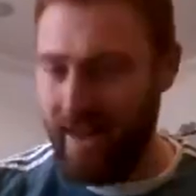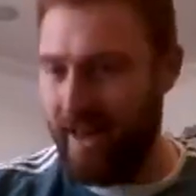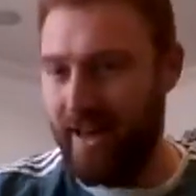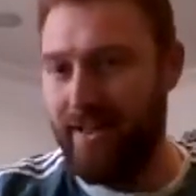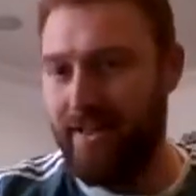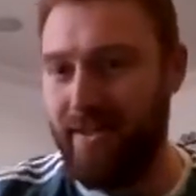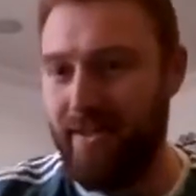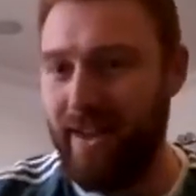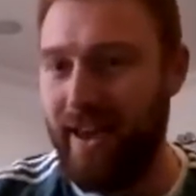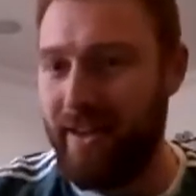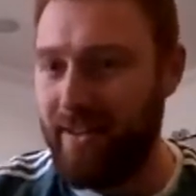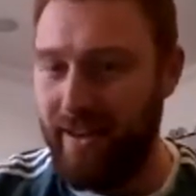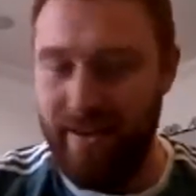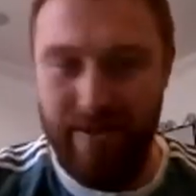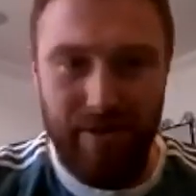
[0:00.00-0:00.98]
And yeah,
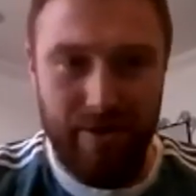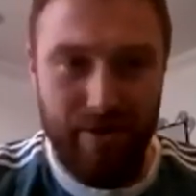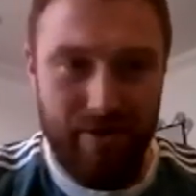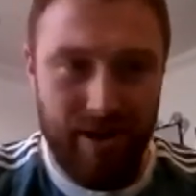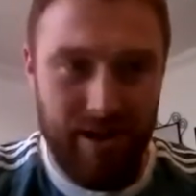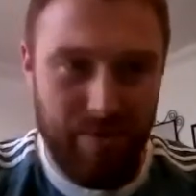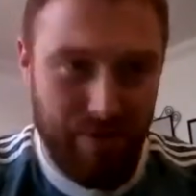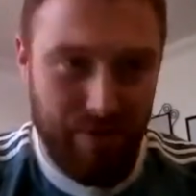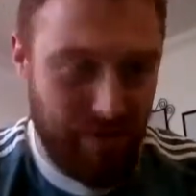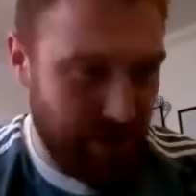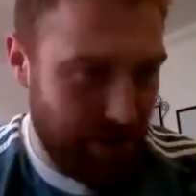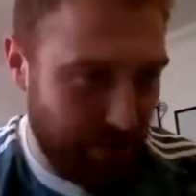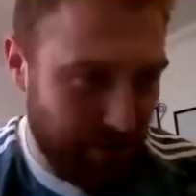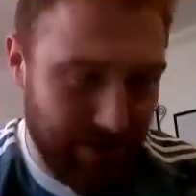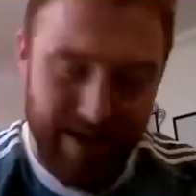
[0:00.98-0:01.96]
it's incredible.
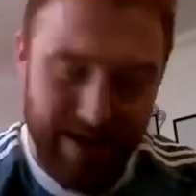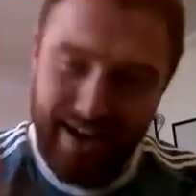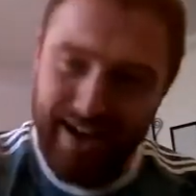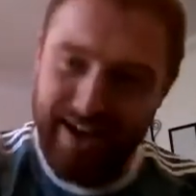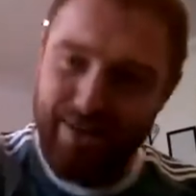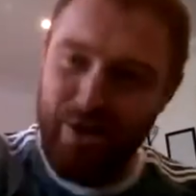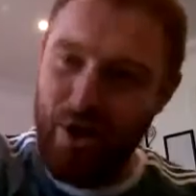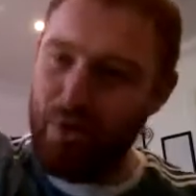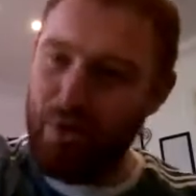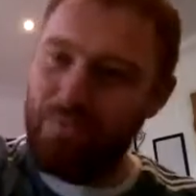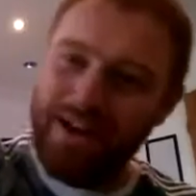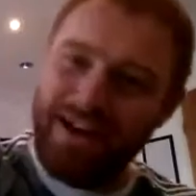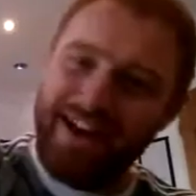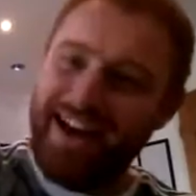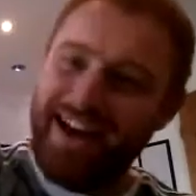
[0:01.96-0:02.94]
So hi, Tom.
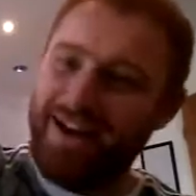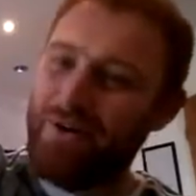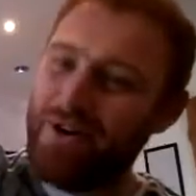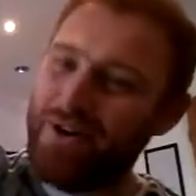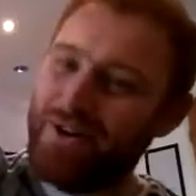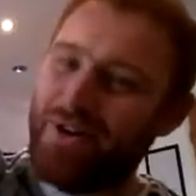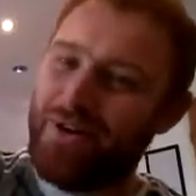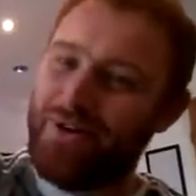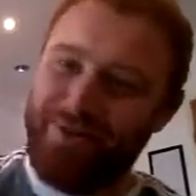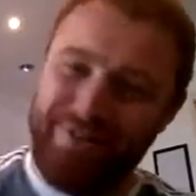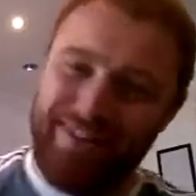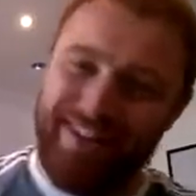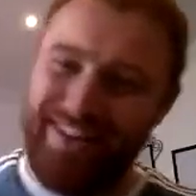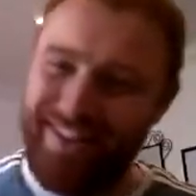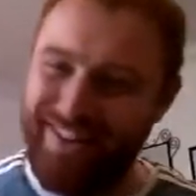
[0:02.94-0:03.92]
How are you?
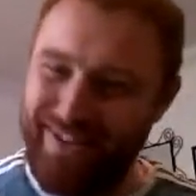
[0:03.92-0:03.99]
How are you doing?